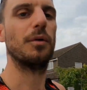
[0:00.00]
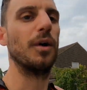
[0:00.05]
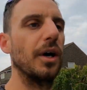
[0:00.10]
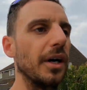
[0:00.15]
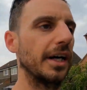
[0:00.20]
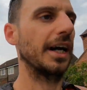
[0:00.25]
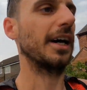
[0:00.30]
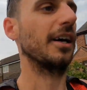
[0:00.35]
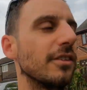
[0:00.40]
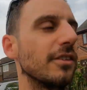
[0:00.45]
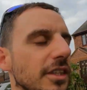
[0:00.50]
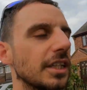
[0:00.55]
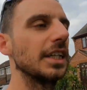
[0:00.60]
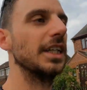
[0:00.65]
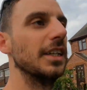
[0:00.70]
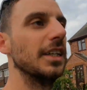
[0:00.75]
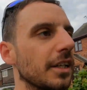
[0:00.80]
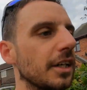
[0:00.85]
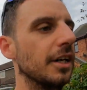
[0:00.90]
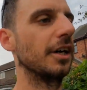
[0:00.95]
workouts
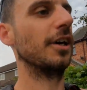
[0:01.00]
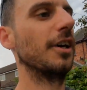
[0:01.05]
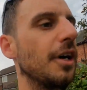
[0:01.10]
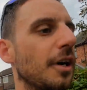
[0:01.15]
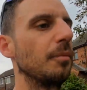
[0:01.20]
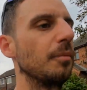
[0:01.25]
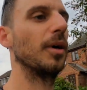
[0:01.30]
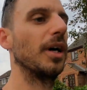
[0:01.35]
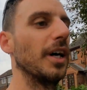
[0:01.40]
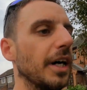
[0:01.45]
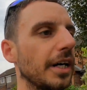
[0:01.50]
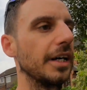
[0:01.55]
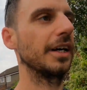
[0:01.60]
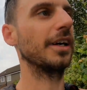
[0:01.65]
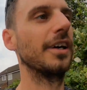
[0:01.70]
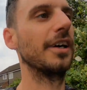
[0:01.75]
in my